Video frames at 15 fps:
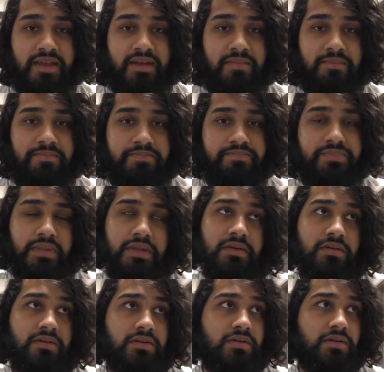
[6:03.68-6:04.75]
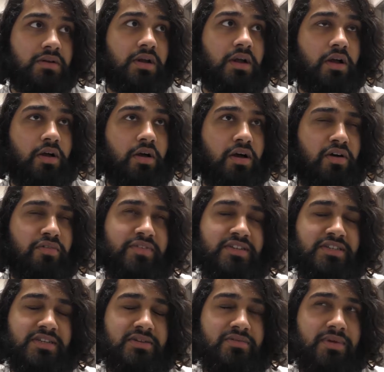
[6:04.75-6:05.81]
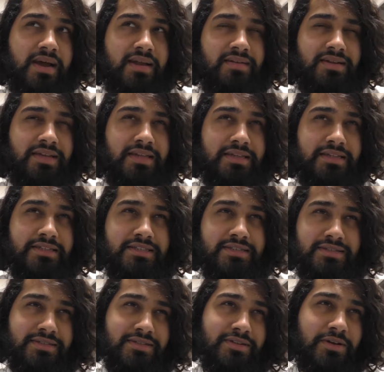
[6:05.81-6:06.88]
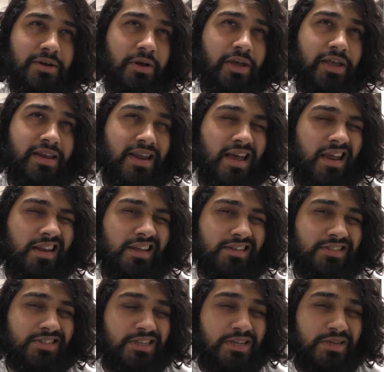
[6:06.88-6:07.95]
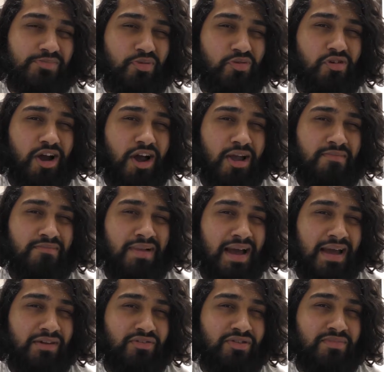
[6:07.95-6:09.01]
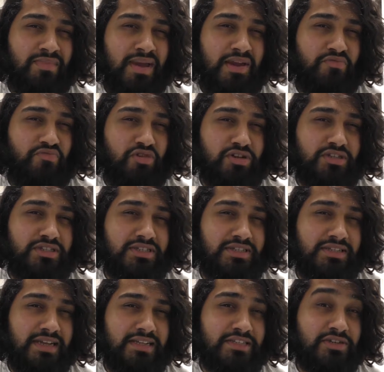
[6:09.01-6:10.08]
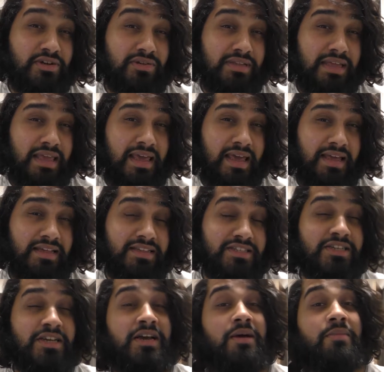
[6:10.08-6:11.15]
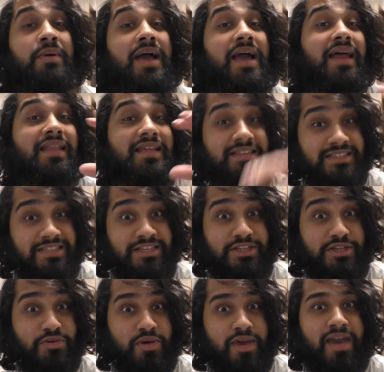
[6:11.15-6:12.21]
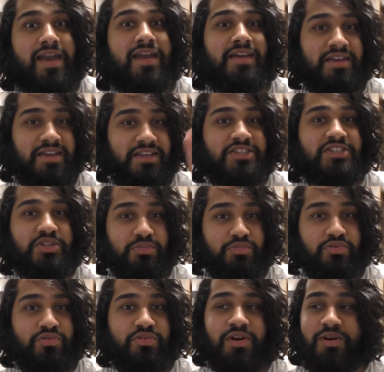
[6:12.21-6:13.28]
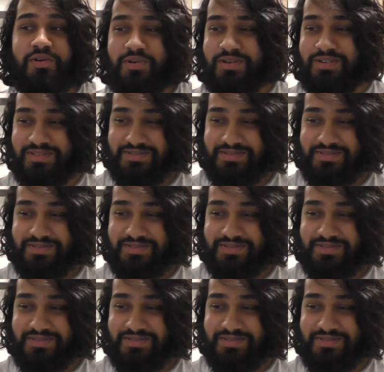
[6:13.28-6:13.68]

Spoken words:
him. Obviously, when he's in NXT Prime and on the main roster, that's not the case. But NXT UK, he's the Bruno.